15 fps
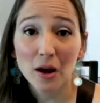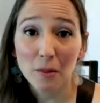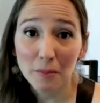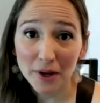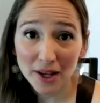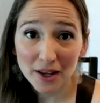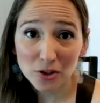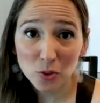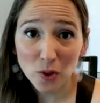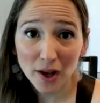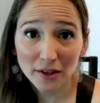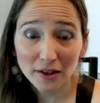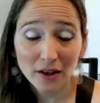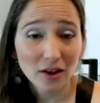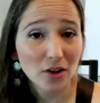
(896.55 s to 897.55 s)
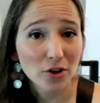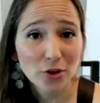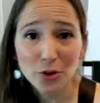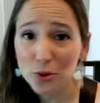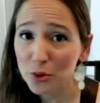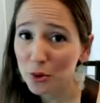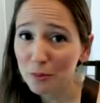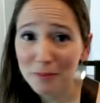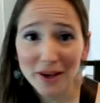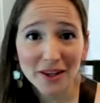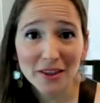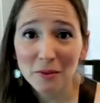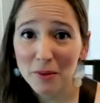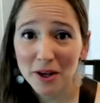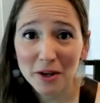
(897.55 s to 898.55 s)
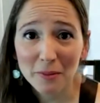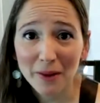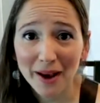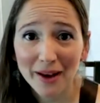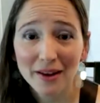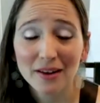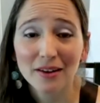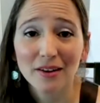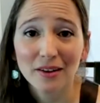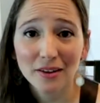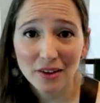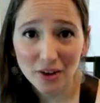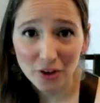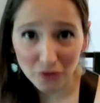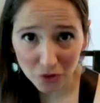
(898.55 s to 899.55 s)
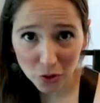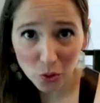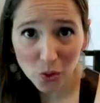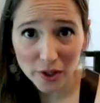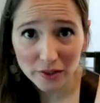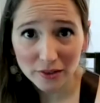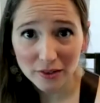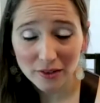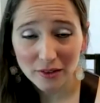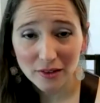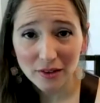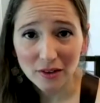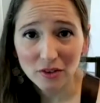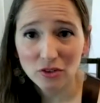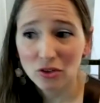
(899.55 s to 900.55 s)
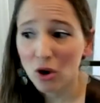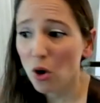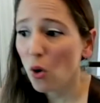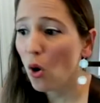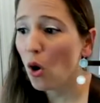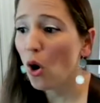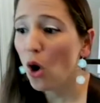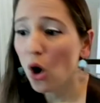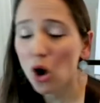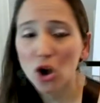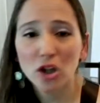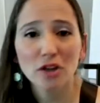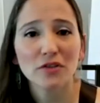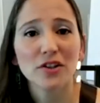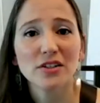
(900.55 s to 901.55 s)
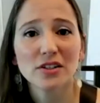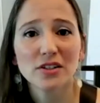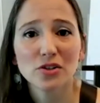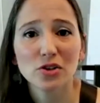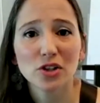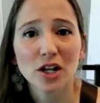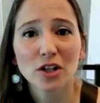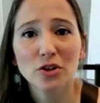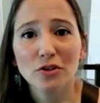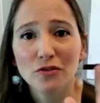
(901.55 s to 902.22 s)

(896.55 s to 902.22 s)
But guess what? You don't make the money back if you quit. So all of this is to tell you,